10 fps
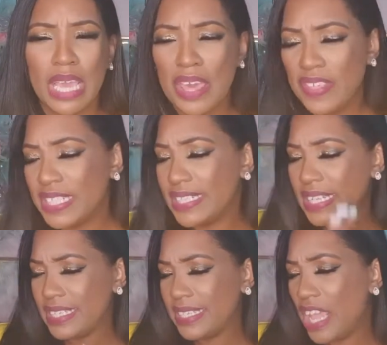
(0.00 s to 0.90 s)
They
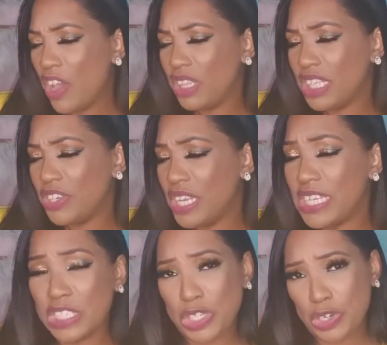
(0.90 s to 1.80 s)
did say on the
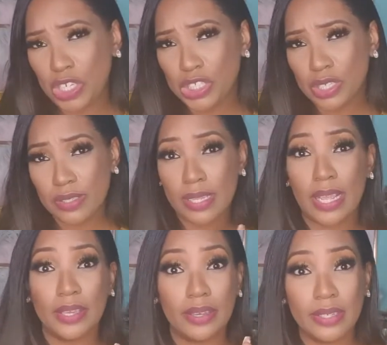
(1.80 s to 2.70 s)
instructions that
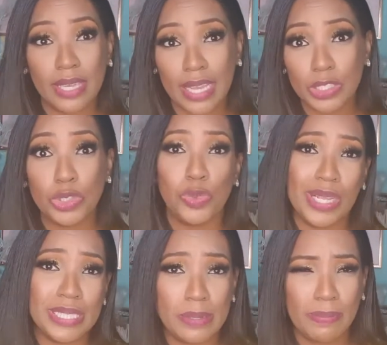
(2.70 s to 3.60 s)
I could get
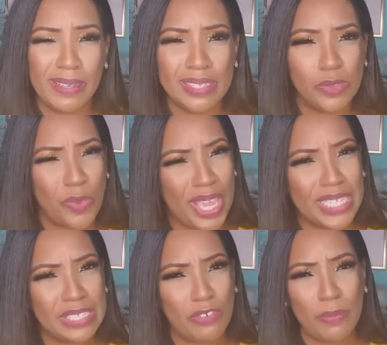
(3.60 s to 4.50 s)
20 plus
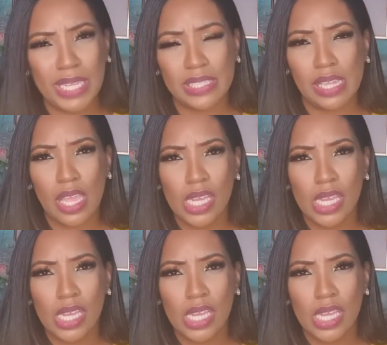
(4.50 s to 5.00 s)
wears from it.